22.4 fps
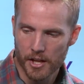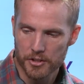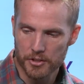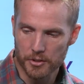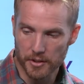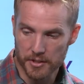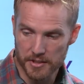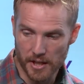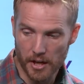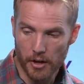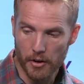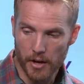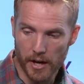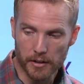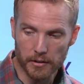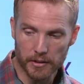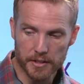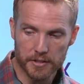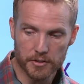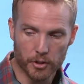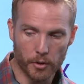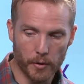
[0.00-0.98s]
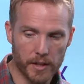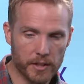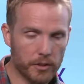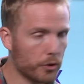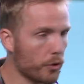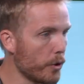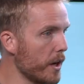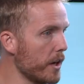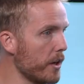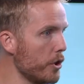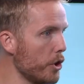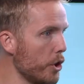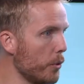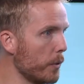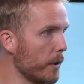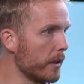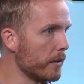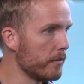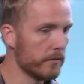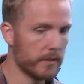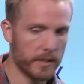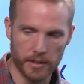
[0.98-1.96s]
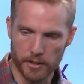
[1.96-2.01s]
So let's say, all right, let's go ahead and create a new
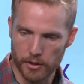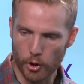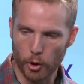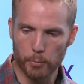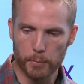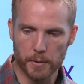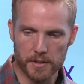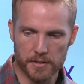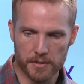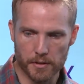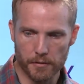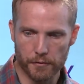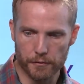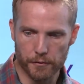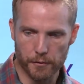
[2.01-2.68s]
one. And it opens the